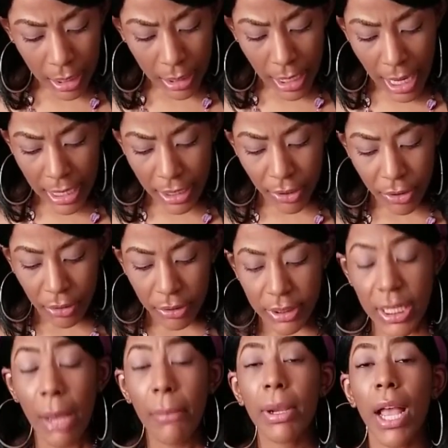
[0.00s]
And you know,
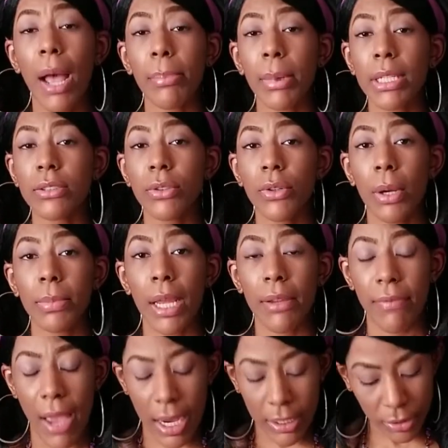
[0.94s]
some companies do update
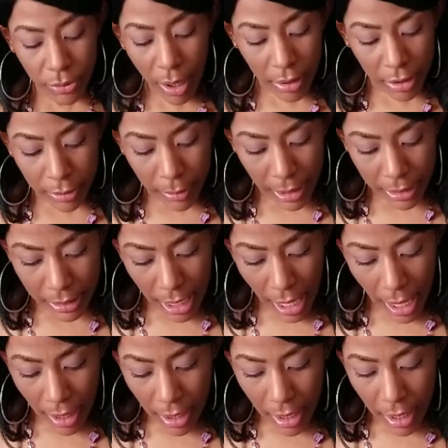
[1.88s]
fast records like
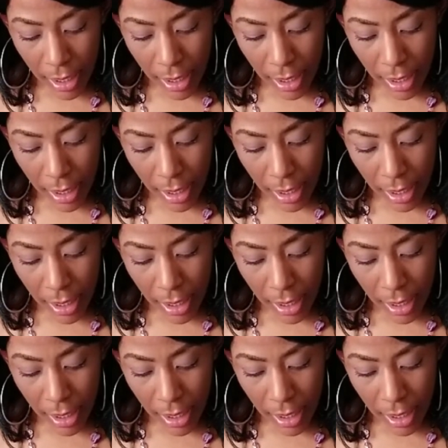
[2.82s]
that.